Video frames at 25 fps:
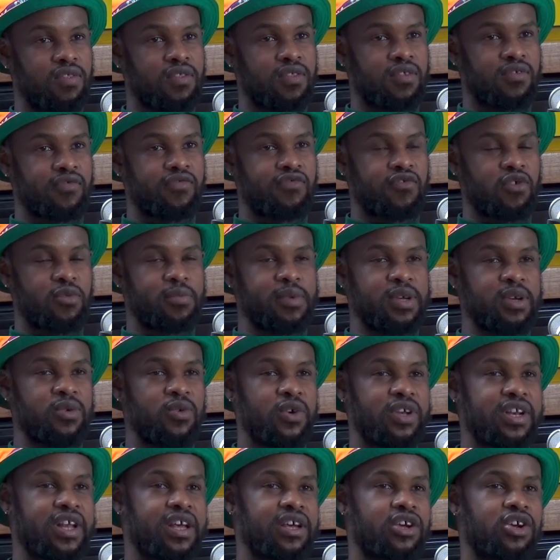For me,
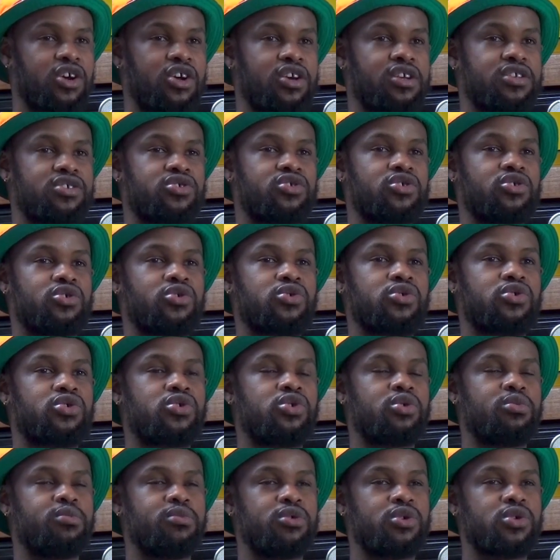when I got introduced to
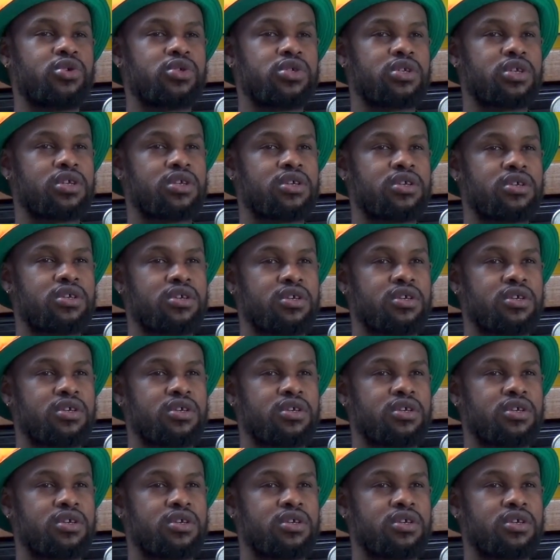music,